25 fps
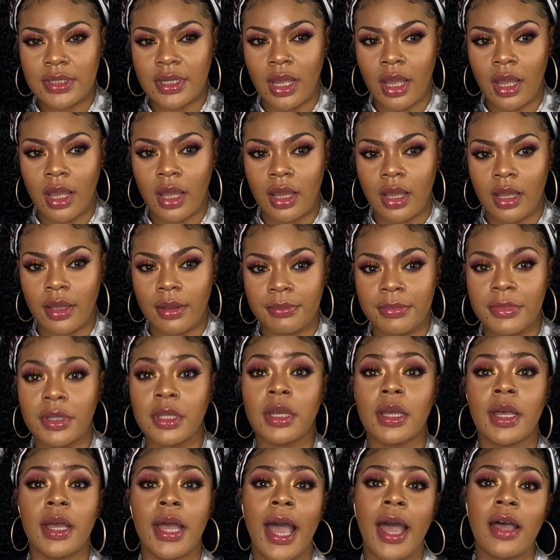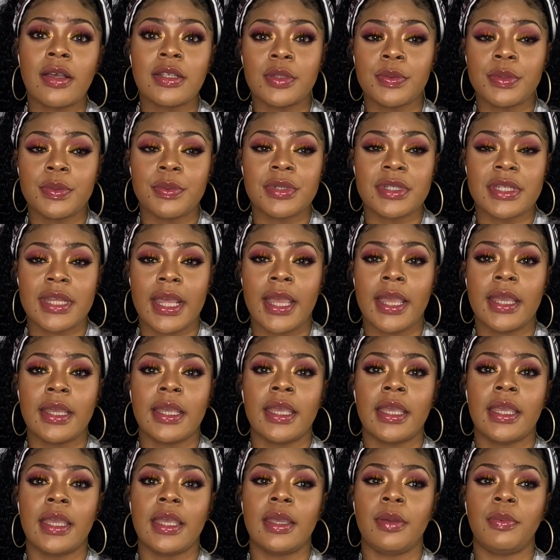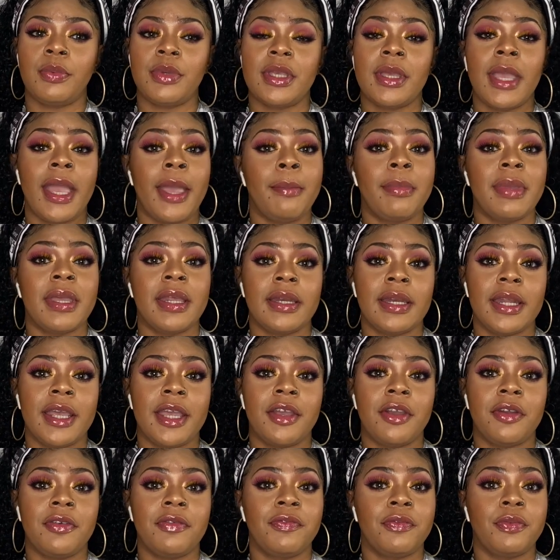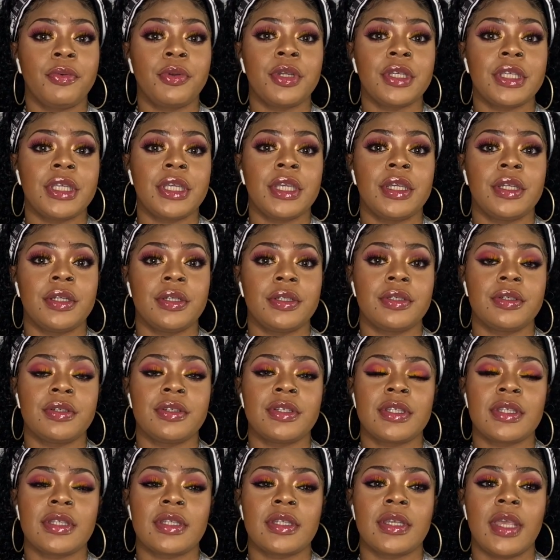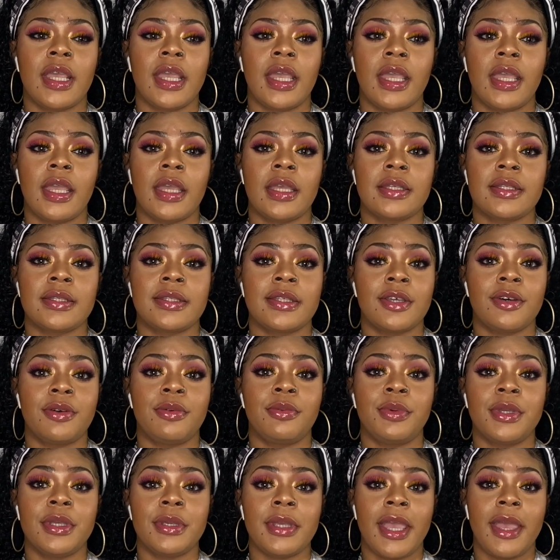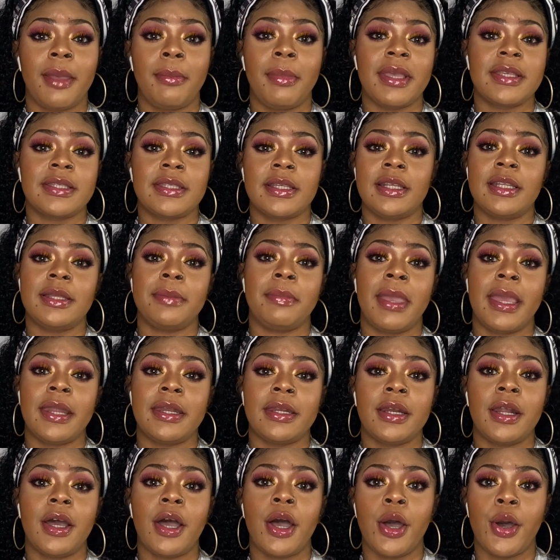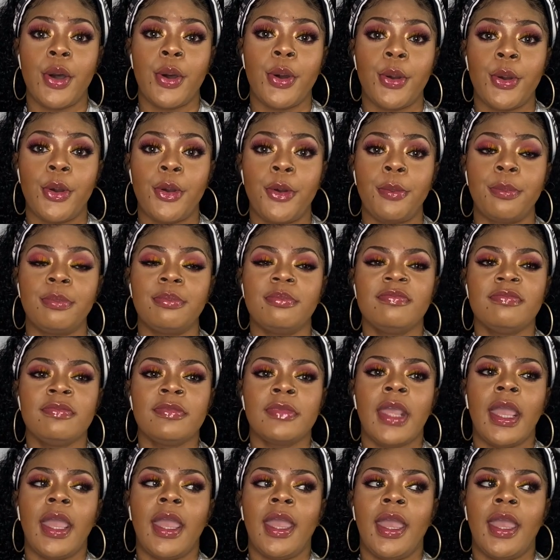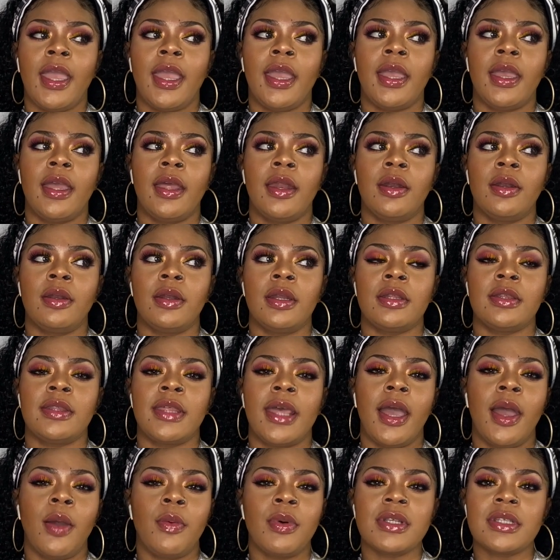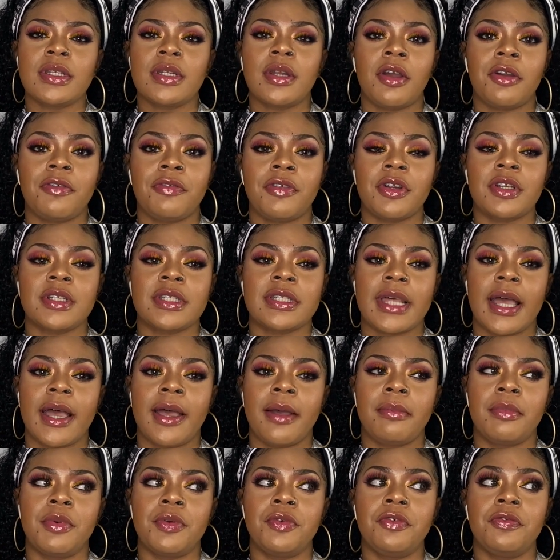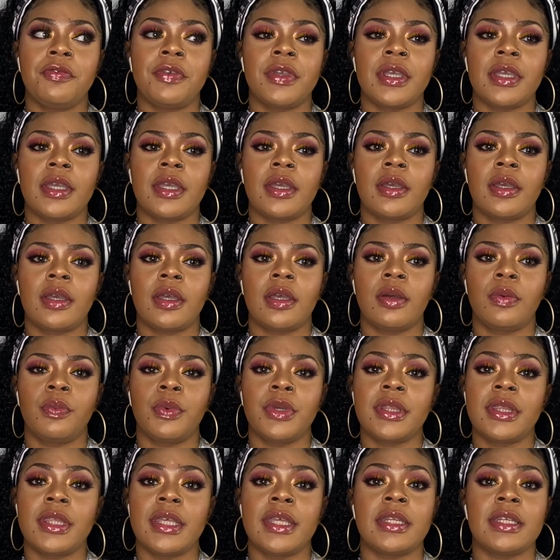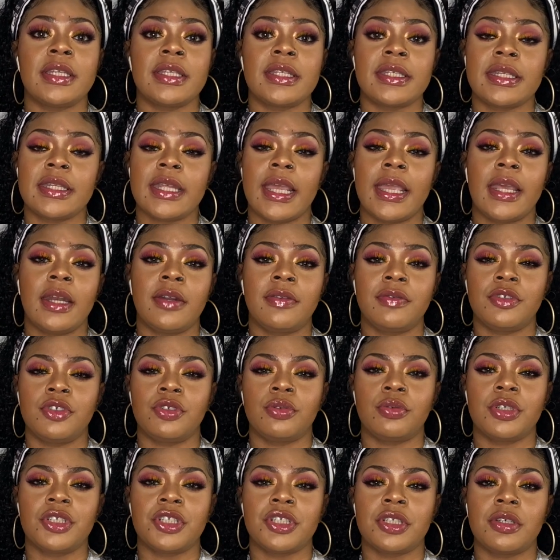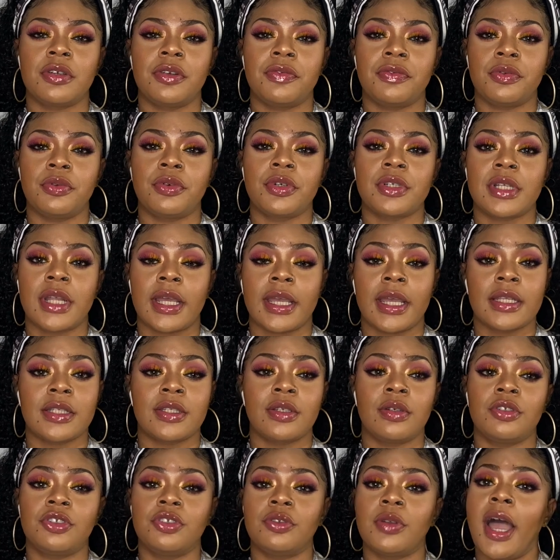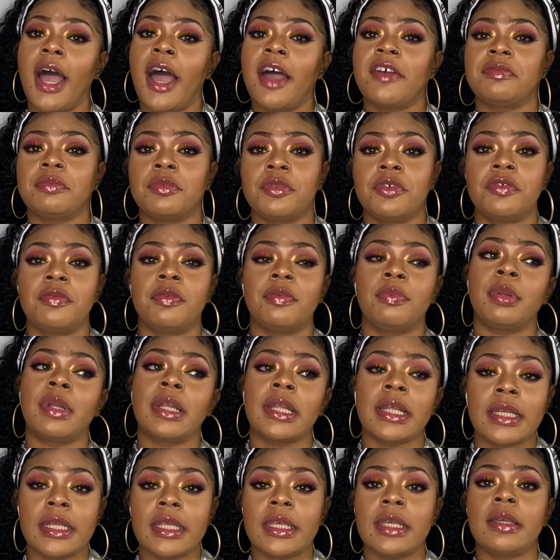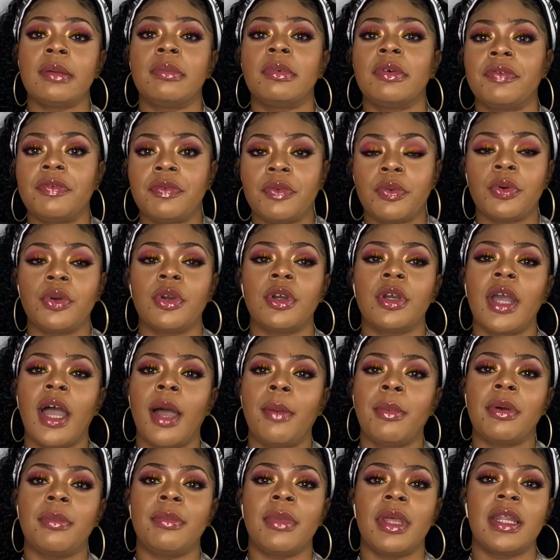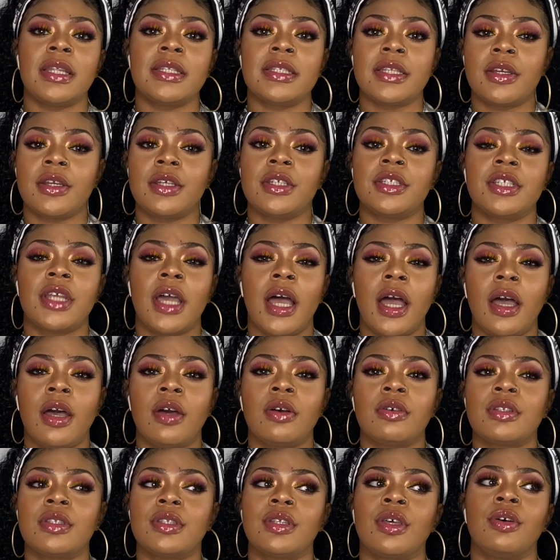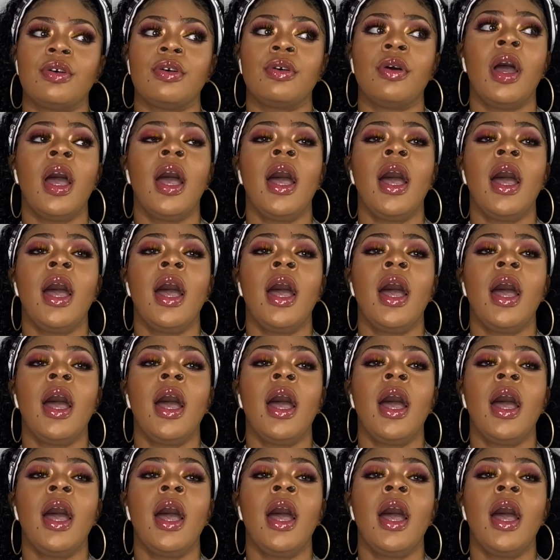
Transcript: the house we were staying in, we had been there for years, and so we had basically made it a home. And that wasn't our first time moving within the state of Georgia. Of course, like I told you, I've moved plenty before. I'm a military child, so